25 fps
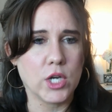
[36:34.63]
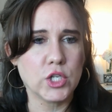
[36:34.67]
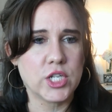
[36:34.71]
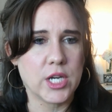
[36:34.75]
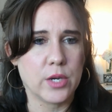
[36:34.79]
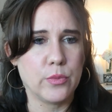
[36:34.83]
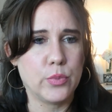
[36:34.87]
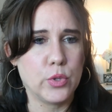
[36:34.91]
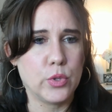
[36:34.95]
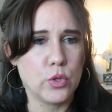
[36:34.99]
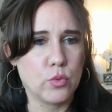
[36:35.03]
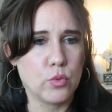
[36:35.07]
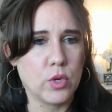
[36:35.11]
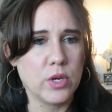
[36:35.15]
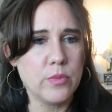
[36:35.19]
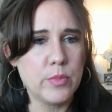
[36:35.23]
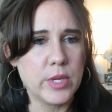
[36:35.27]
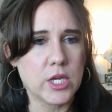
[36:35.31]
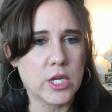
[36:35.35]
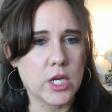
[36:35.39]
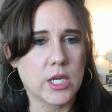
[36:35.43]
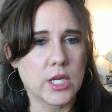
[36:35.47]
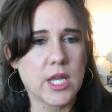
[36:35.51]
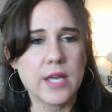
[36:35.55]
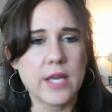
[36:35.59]
What shampoo would
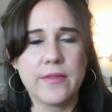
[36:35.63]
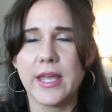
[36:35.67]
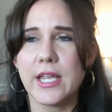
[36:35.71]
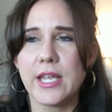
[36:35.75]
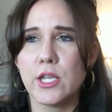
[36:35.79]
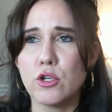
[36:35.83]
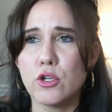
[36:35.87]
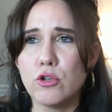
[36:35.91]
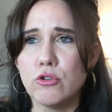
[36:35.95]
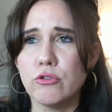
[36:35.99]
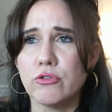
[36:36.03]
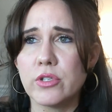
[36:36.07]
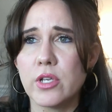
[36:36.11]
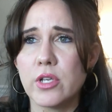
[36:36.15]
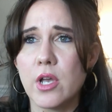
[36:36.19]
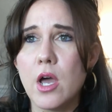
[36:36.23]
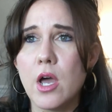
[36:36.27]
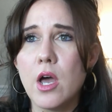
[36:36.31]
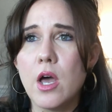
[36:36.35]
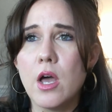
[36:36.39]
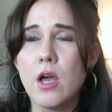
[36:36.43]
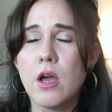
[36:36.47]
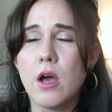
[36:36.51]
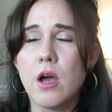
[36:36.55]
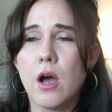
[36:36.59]
be good? Can they use,
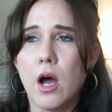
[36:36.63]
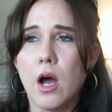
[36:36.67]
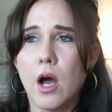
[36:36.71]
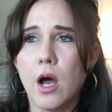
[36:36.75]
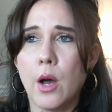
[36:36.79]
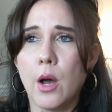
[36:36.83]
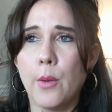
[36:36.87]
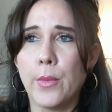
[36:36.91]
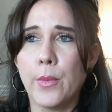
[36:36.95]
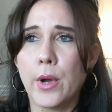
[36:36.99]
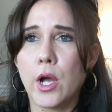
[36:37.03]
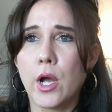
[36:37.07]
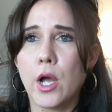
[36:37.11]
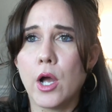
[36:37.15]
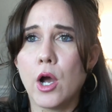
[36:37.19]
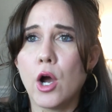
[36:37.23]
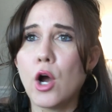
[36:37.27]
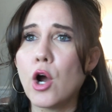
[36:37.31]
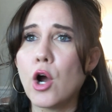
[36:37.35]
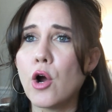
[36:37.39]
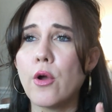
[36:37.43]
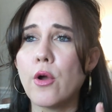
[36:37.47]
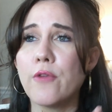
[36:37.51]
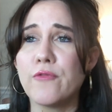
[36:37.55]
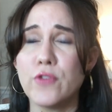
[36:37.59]
um,
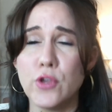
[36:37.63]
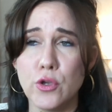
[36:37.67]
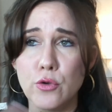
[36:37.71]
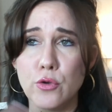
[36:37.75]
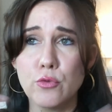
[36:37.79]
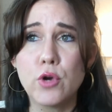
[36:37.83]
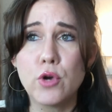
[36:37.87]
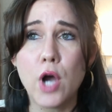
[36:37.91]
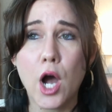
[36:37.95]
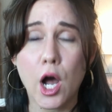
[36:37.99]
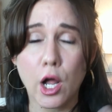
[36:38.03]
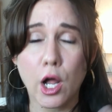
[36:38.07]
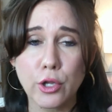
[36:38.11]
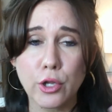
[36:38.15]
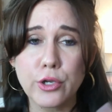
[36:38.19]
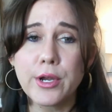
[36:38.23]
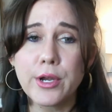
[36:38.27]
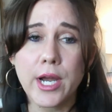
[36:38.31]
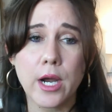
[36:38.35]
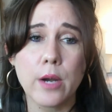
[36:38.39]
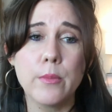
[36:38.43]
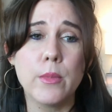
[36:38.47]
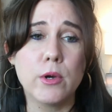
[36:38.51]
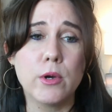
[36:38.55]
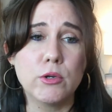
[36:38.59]
if you color
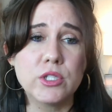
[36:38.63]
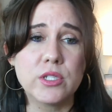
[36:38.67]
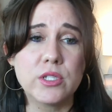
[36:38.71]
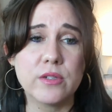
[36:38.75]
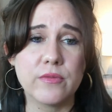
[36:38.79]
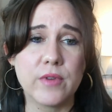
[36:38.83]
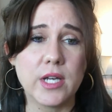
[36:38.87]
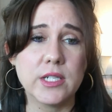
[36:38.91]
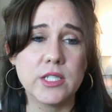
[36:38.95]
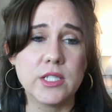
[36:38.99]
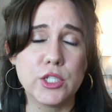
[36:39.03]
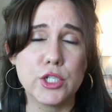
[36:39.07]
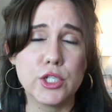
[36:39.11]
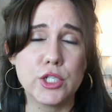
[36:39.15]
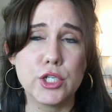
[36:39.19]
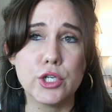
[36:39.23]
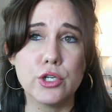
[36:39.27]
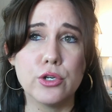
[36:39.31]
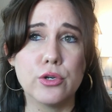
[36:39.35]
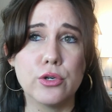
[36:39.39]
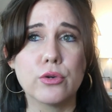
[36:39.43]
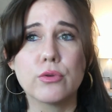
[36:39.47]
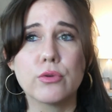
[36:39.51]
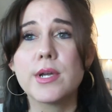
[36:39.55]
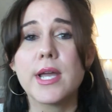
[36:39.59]
your hair, most of us
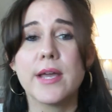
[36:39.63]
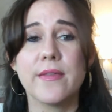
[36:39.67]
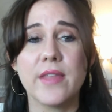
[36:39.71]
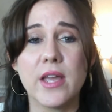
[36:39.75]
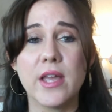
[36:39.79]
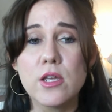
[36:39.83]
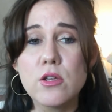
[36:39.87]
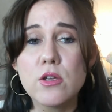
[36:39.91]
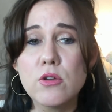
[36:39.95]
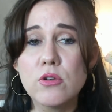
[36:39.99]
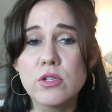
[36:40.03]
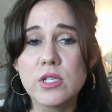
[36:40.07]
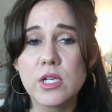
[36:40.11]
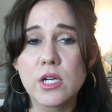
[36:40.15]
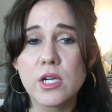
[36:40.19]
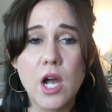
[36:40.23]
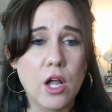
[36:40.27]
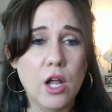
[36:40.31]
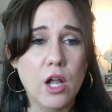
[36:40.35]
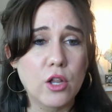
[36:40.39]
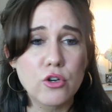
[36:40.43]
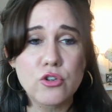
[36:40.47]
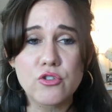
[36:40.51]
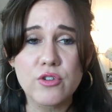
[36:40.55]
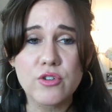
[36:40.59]
do, can they use a
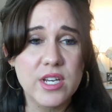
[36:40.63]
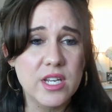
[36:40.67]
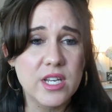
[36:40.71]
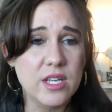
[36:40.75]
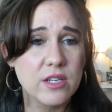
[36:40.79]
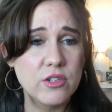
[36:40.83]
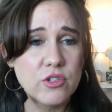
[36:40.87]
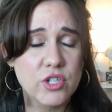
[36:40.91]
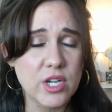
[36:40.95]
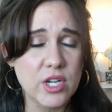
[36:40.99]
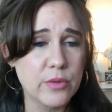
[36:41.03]
color treated